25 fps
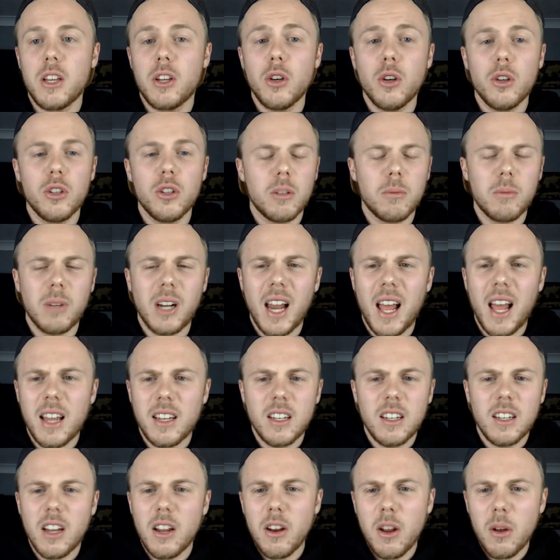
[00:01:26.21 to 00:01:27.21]
Good, I'm glad.
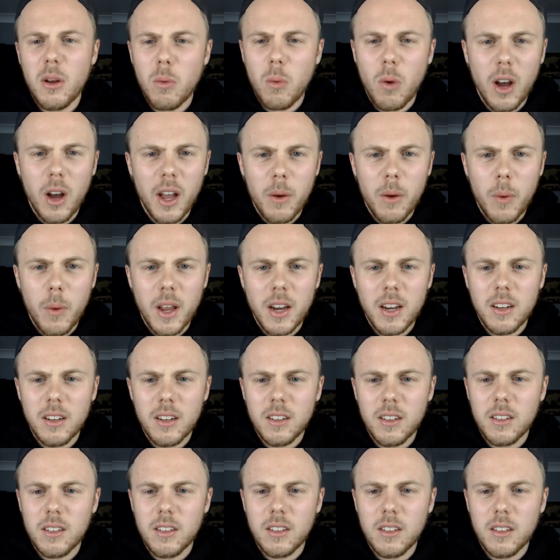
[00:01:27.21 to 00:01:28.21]
I don't know why it went
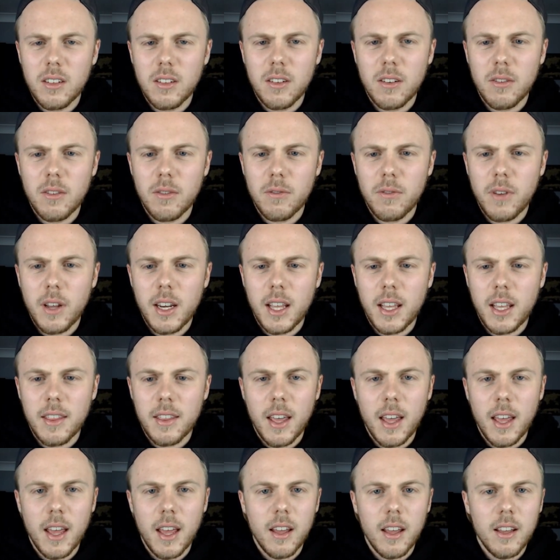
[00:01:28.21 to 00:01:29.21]
funny
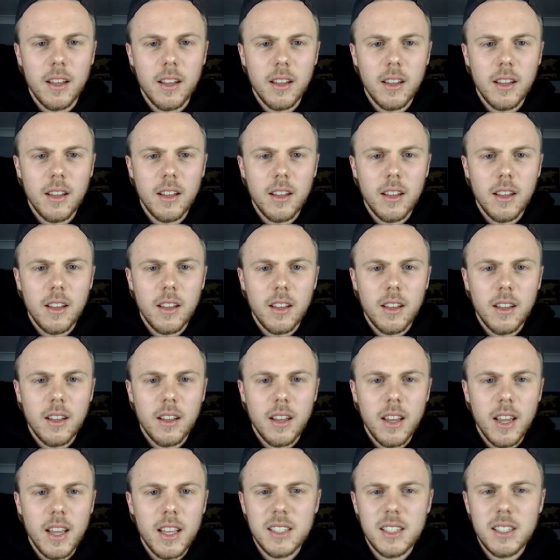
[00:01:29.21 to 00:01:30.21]
there.
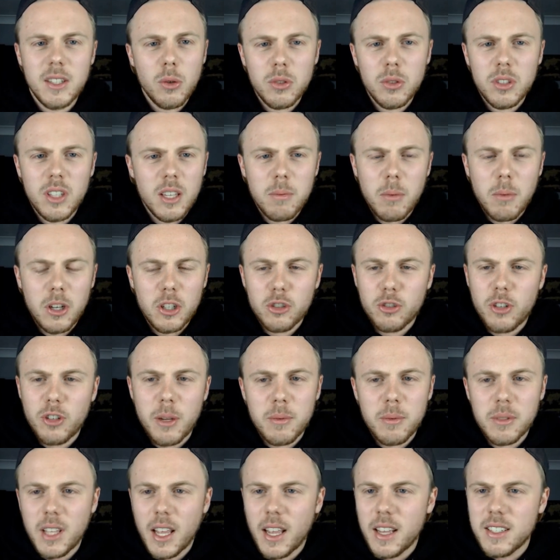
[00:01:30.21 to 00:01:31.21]
It still says my
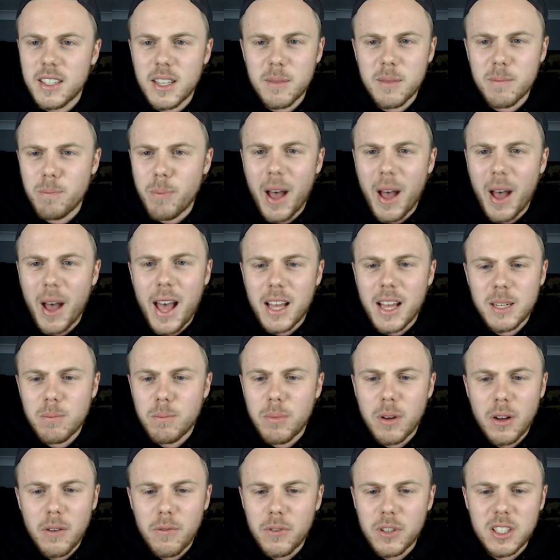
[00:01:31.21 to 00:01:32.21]
stream status is bad,
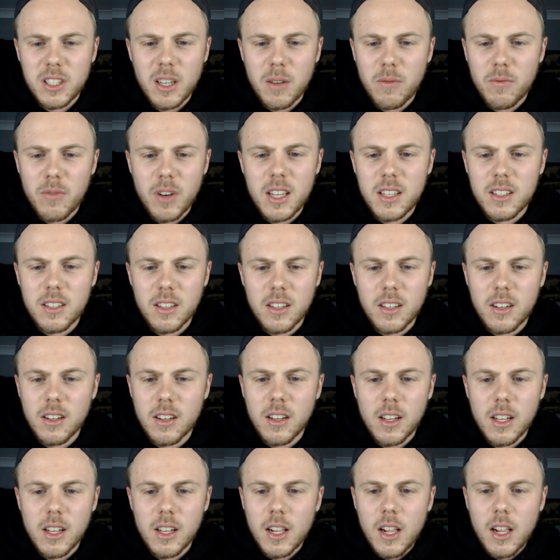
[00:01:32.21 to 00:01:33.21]
but for some reason,
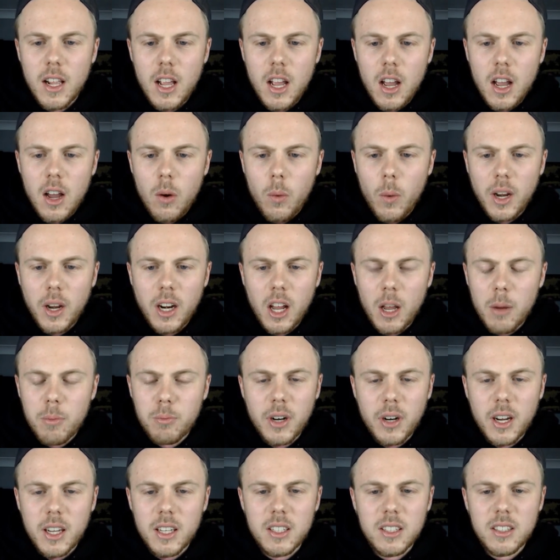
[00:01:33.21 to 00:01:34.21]
when I
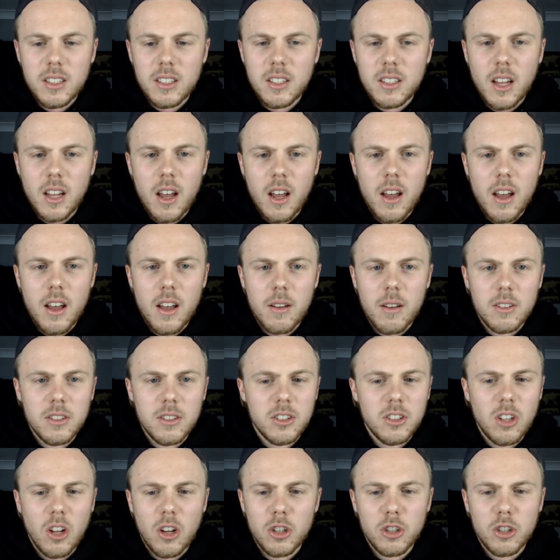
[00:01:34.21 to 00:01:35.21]
pressed
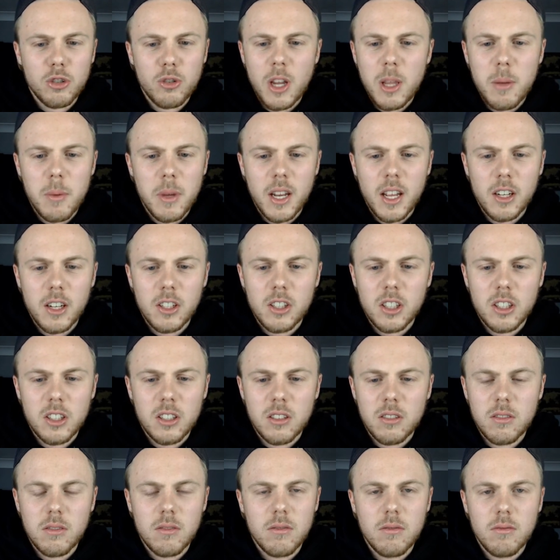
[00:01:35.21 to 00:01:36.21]
start streaming, it
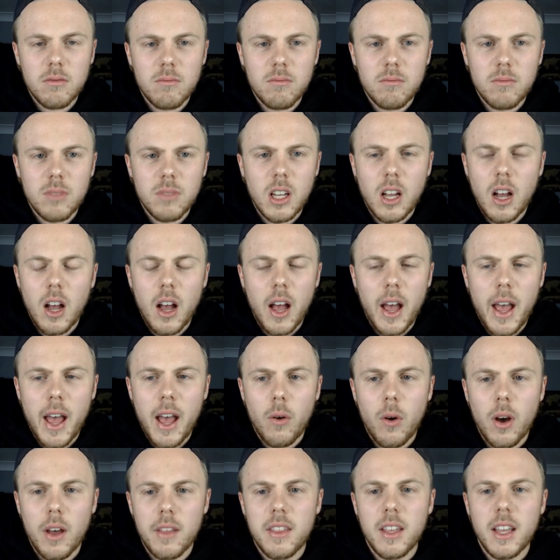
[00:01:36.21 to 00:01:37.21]
just cut
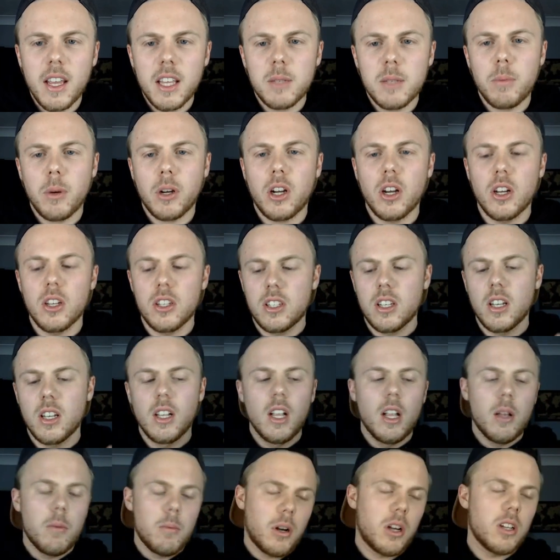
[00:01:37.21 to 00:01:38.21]
out. I think it's because
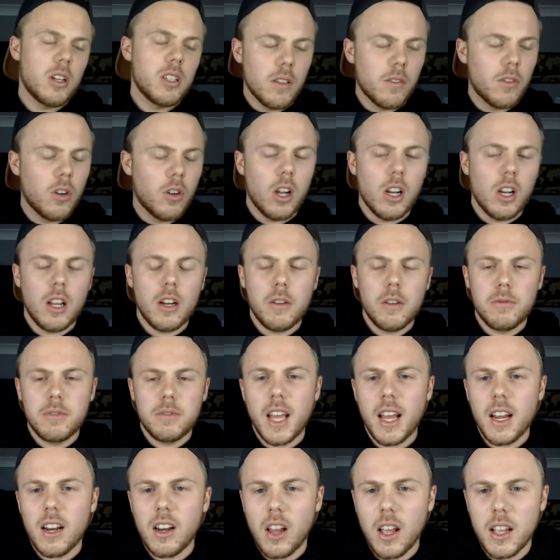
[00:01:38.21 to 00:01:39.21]
I've got a load of
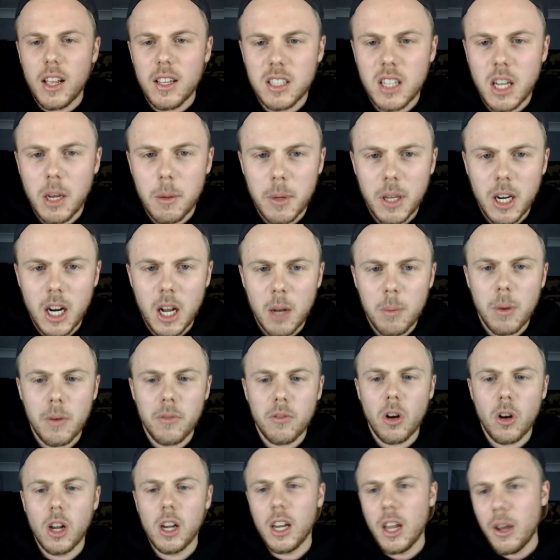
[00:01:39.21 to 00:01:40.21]
deadlines coming up. I've
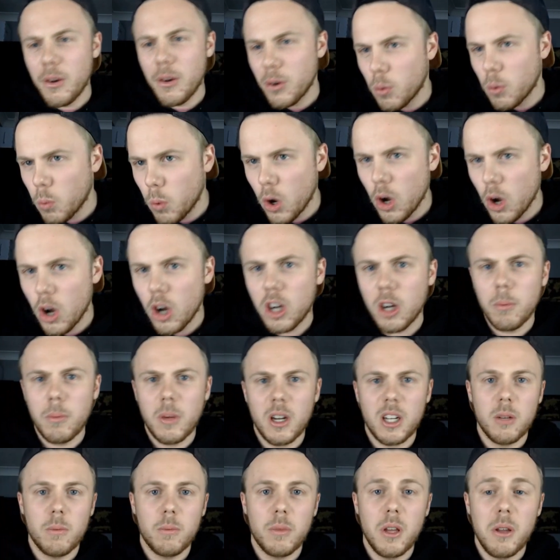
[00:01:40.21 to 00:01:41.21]
got a load of work on
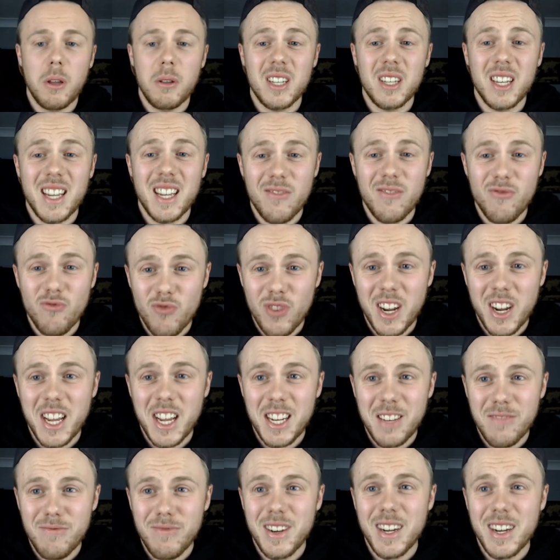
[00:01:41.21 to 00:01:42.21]
my computer. It
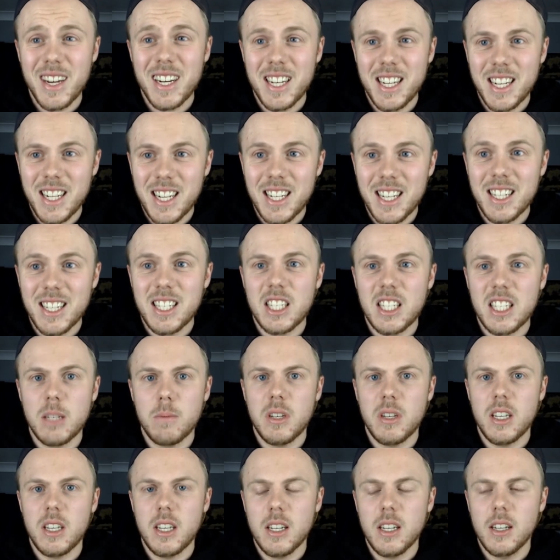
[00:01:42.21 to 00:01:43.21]
really, really needs to
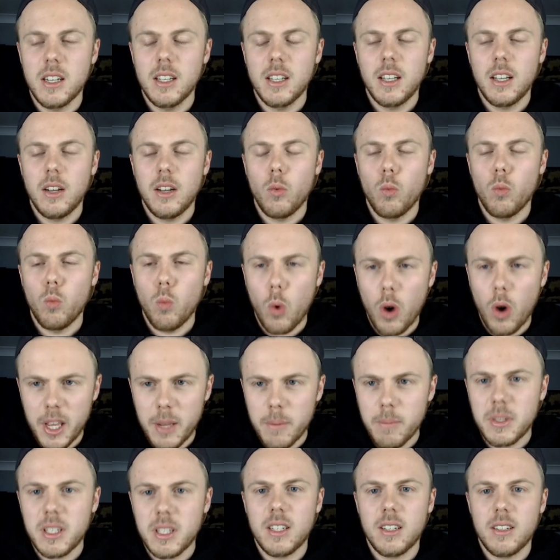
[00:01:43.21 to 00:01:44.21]
be
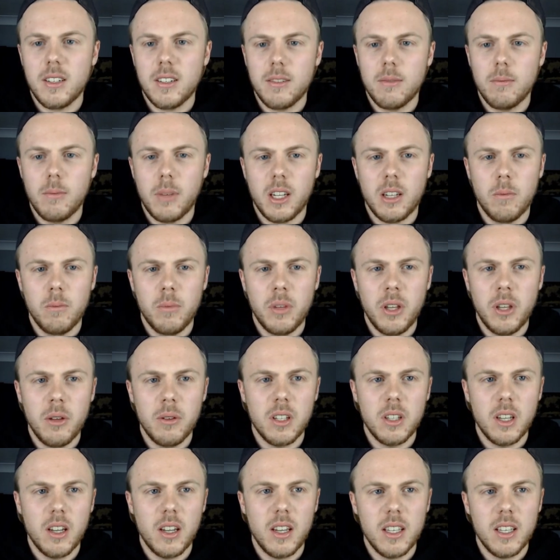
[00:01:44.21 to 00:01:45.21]
wiped. My
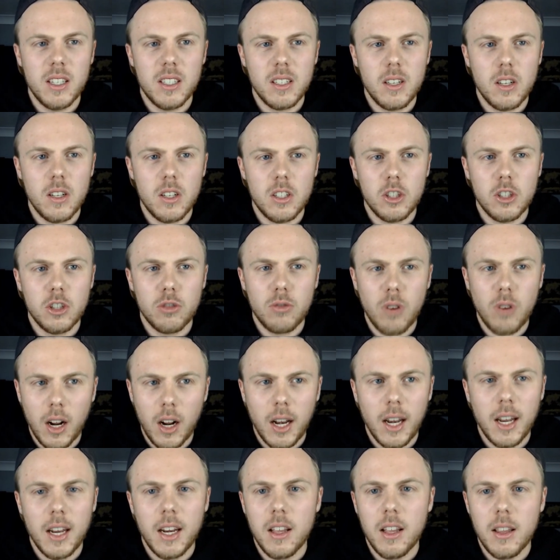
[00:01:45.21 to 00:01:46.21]
computer is
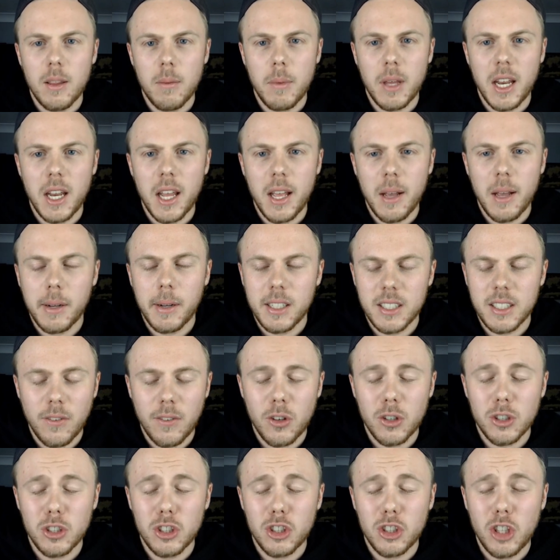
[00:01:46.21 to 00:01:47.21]
struggling at the minute because I've
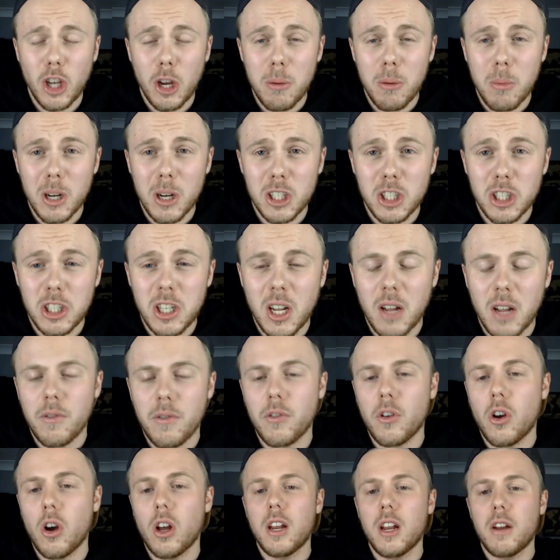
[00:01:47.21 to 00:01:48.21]
got so much stuff.
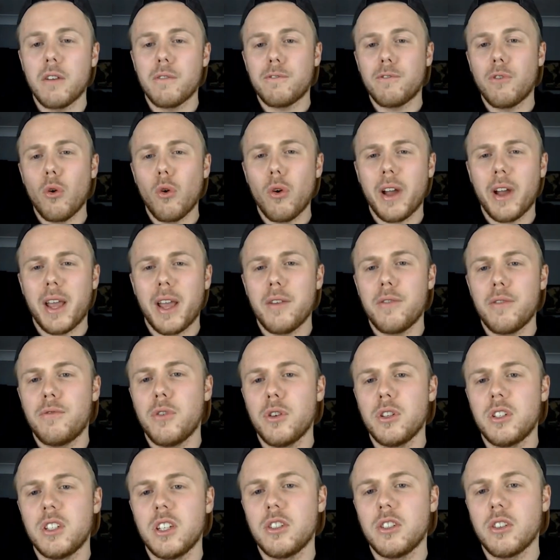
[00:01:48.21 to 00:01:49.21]
I've got a little 4K
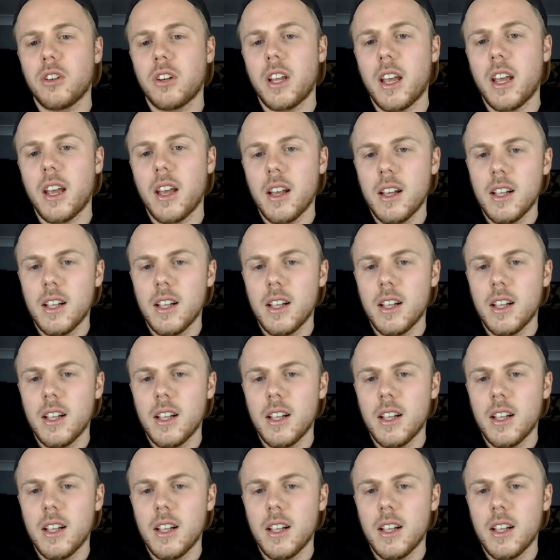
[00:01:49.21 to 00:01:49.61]
footage on it.